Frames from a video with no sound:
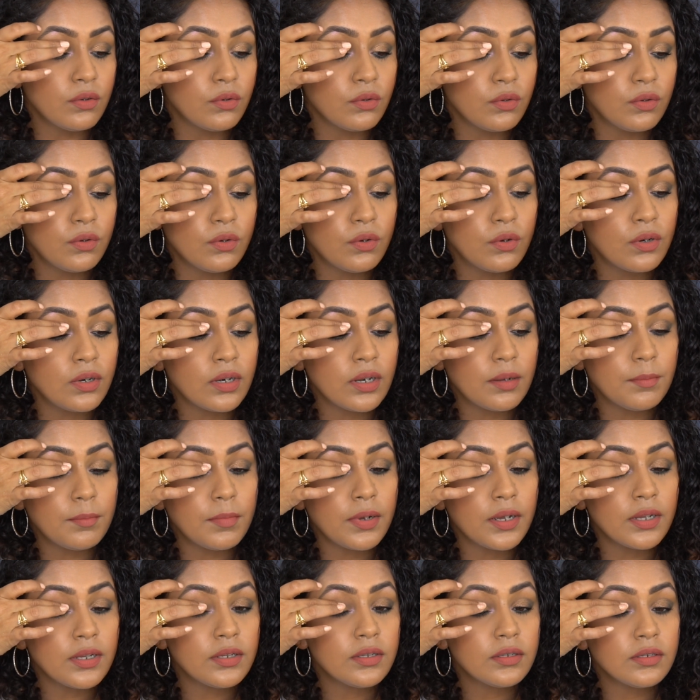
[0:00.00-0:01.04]
look good. I
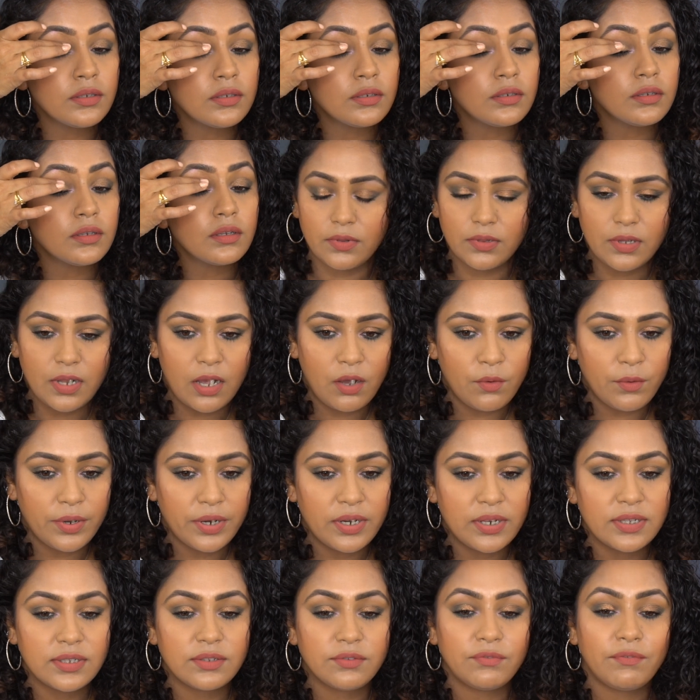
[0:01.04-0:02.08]
might just, now
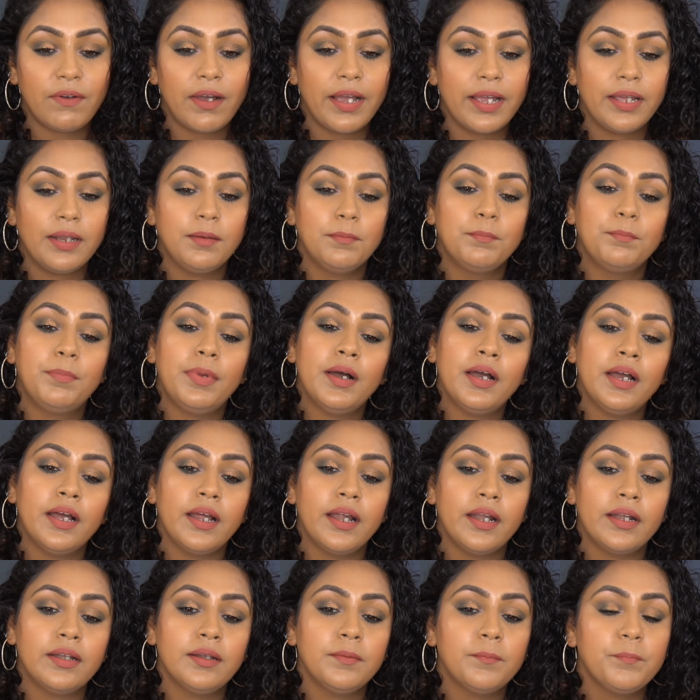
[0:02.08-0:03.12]
it is fine.
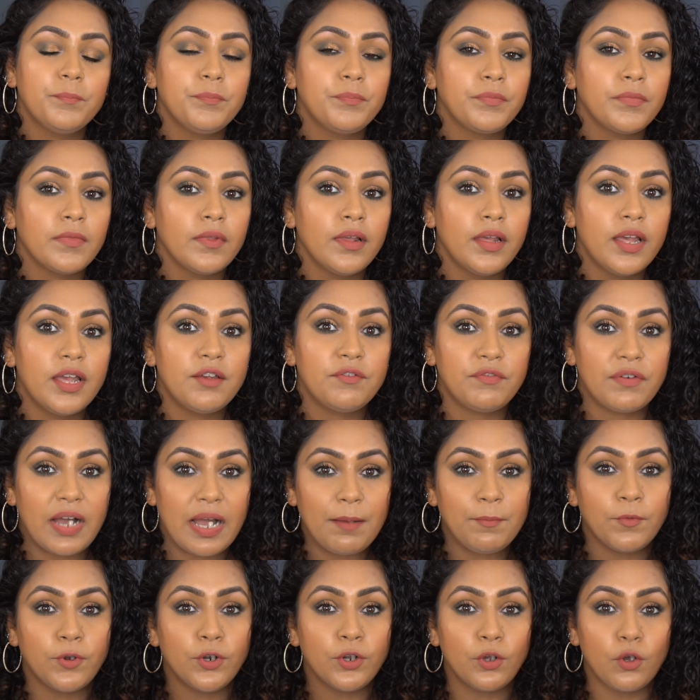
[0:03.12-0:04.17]
But if
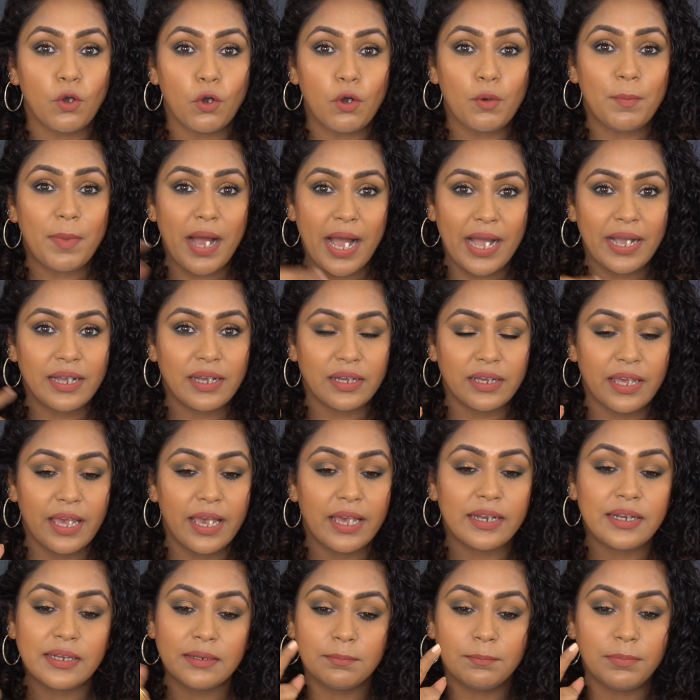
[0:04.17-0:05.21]
I'm going to go back
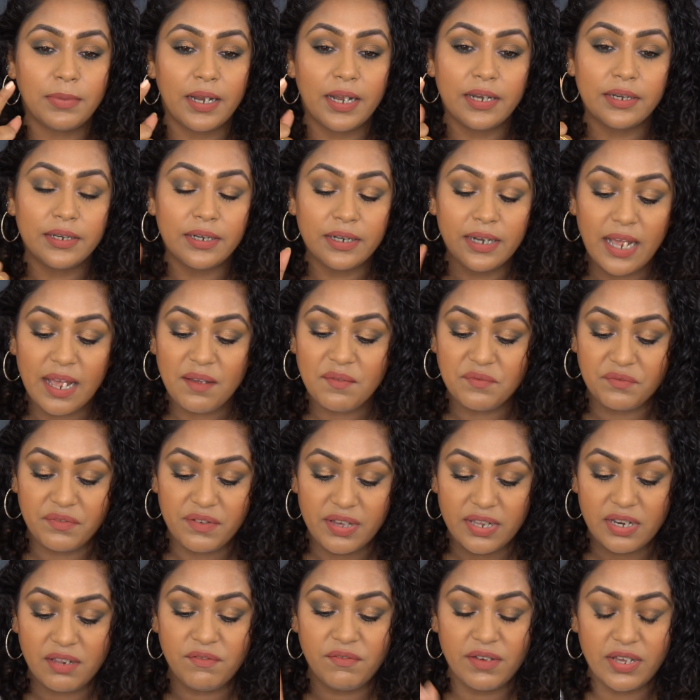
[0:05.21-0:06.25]
again and blend it, I'm
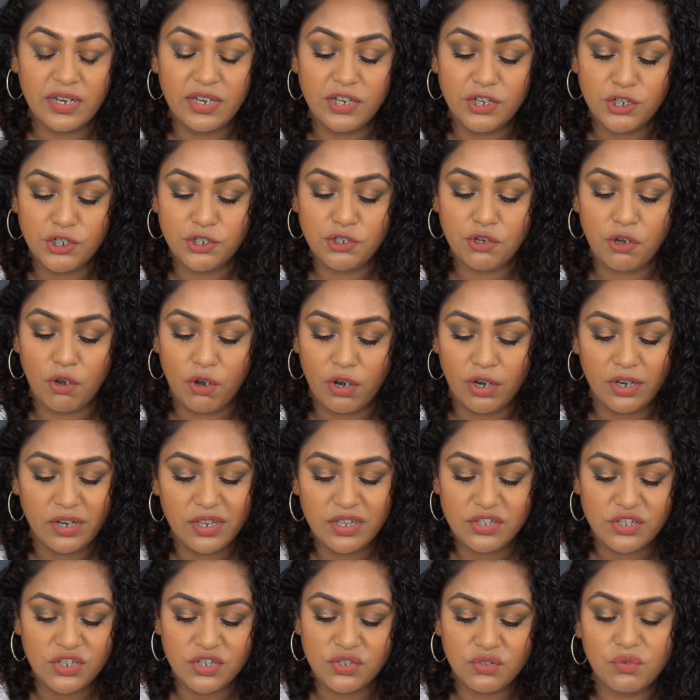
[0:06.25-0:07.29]
very sure
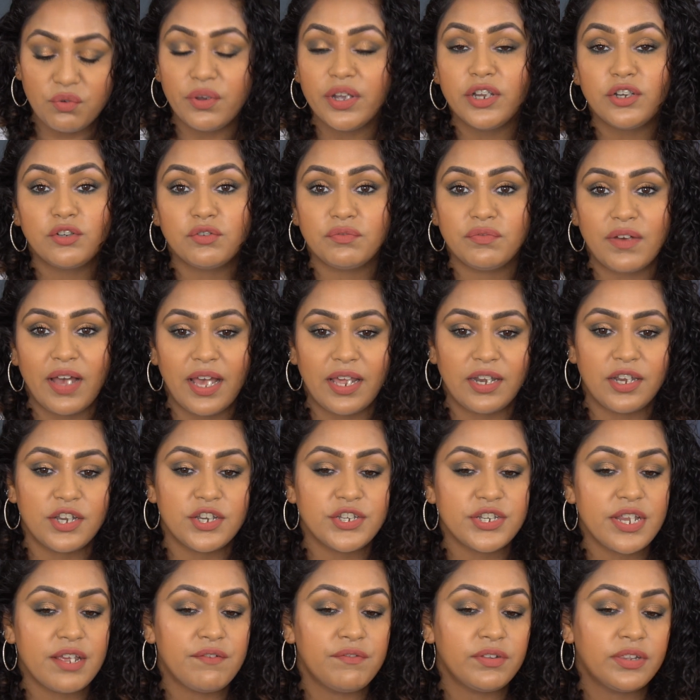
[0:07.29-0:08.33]
it's just going to
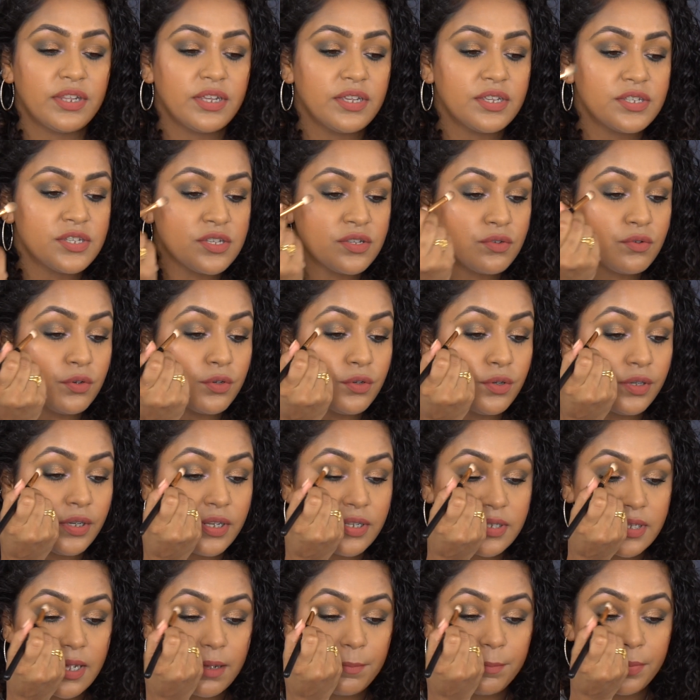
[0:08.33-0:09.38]
vanish. Everything is just going to
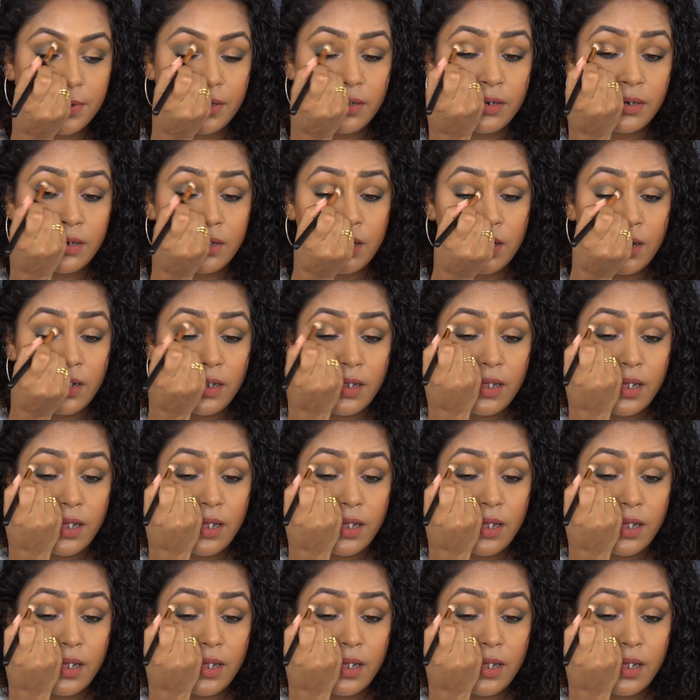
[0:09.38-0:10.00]
disappear.